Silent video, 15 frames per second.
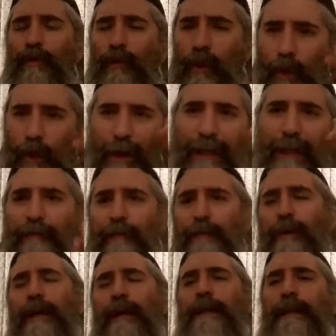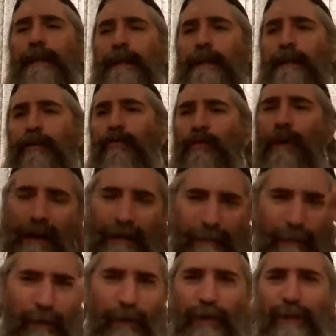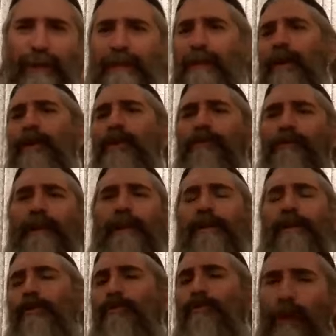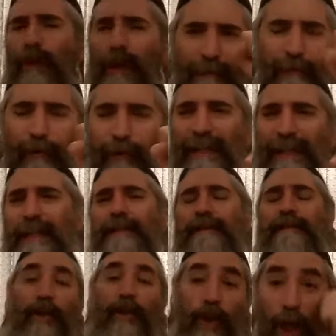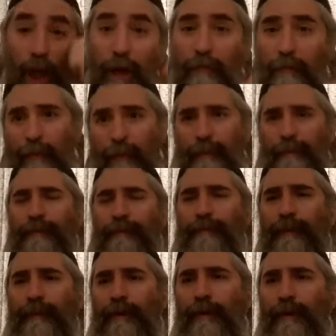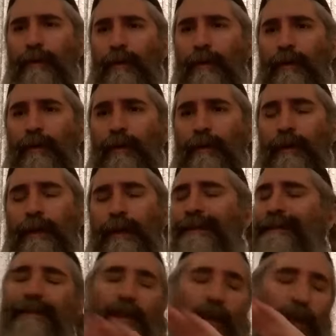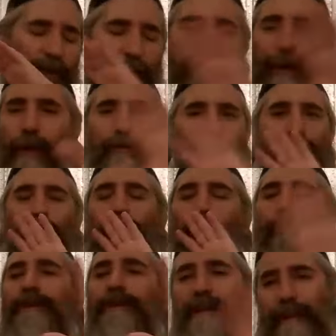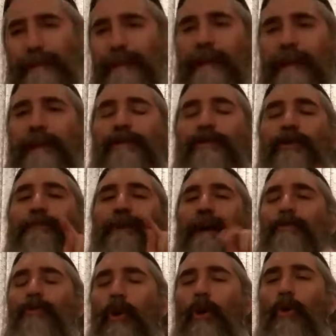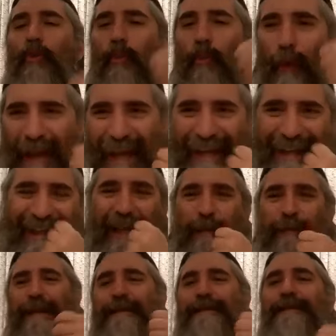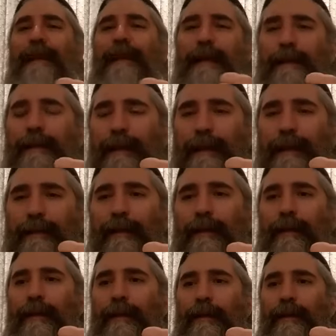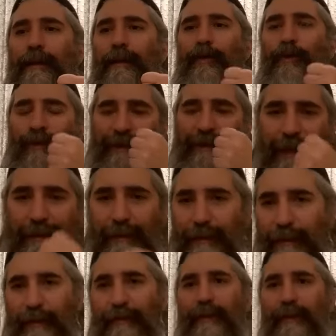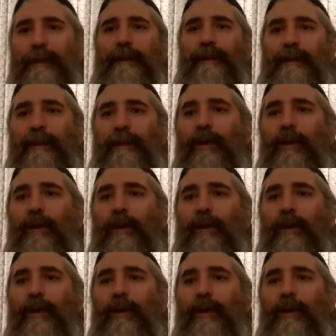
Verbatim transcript: we call everybody, whoever is hungry, whoever needs, come. It's not about who's listening, it's about awaking by saying it your sensitivity,